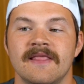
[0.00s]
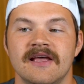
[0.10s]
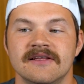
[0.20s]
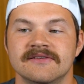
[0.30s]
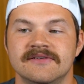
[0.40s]

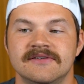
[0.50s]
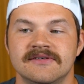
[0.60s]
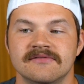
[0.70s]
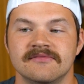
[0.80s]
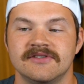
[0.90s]

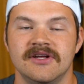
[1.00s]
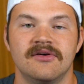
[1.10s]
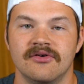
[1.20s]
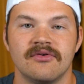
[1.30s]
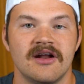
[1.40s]
is
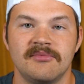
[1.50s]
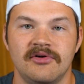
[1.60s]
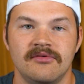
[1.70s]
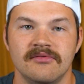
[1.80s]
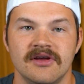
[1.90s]
still
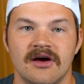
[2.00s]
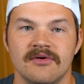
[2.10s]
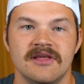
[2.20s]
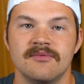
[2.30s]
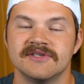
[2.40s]
incredible. You know,
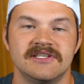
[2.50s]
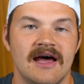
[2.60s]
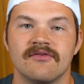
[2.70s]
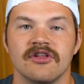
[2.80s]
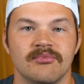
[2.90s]
he was
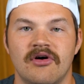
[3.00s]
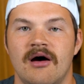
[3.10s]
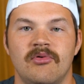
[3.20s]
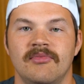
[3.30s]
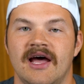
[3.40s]
never the
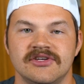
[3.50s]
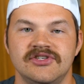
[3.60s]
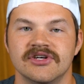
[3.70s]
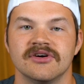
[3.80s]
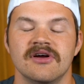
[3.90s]
problem
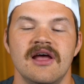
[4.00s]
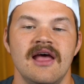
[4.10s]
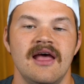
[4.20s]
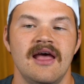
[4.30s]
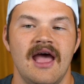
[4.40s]
last year.
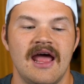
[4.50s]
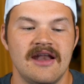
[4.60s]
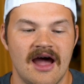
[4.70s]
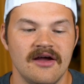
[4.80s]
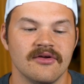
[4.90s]
And
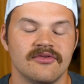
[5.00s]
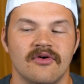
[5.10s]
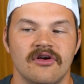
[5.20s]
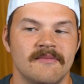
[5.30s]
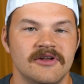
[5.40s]
now you're
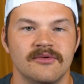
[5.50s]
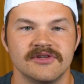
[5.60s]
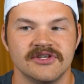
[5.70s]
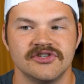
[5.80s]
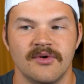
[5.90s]
throwing him into a
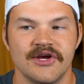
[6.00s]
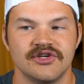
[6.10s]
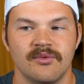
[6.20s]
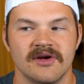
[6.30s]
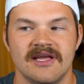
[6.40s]

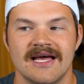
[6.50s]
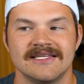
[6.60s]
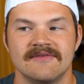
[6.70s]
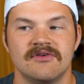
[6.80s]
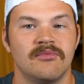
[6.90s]
situation where he has
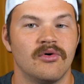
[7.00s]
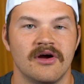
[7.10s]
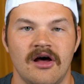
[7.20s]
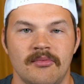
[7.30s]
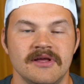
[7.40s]
even more
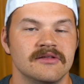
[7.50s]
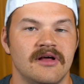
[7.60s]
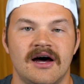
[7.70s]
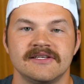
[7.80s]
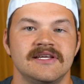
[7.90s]
help. He
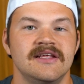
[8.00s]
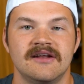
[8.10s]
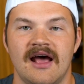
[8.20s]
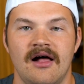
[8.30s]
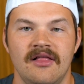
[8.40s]
lost
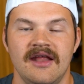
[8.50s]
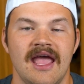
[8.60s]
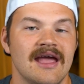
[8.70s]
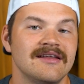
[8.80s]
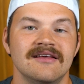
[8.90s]
Keenan Allen
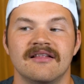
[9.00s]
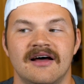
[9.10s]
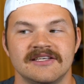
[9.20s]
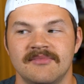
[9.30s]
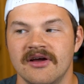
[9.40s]
and he
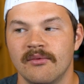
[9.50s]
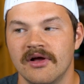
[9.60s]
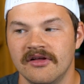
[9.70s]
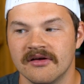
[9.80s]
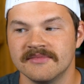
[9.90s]
lost Mike
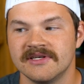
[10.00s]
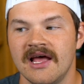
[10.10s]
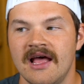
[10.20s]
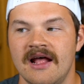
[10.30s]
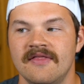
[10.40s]
Williams.
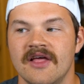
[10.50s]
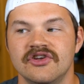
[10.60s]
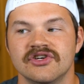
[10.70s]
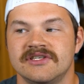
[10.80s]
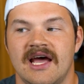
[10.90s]
They
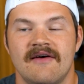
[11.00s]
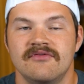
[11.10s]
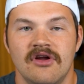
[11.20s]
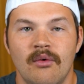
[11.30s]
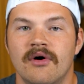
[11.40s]
just have
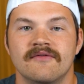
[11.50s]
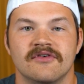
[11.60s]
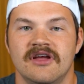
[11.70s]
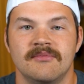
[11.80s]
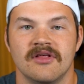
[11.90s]
no one
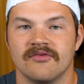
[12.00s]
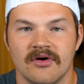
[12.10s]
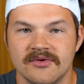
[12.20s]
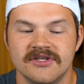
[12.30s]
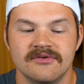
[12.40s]
for him to
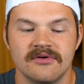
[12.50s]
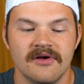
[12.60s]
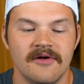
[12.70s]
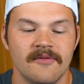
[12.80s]
throw to.